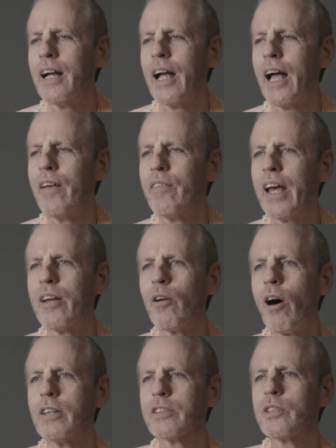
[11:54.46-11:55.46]
and they'd
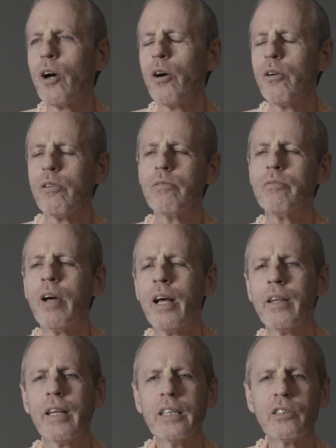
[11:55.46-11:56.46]
also,
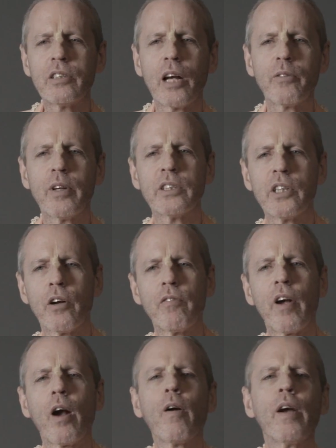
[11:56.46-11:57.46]
these Kshatriyas, they're
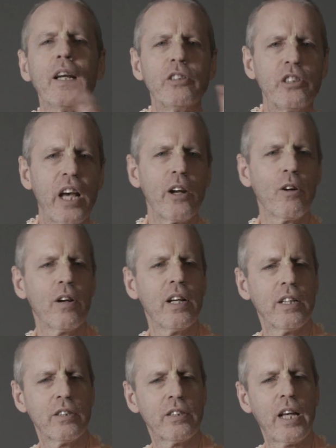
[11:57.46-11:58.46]
very
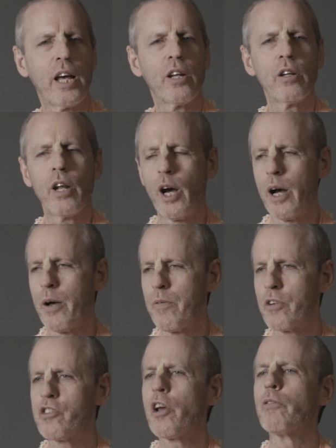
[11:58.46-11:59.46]
generous and
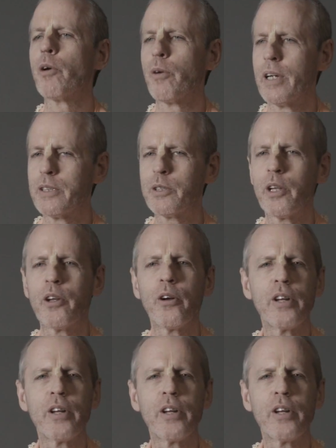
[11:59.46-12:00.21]
chivalrous in their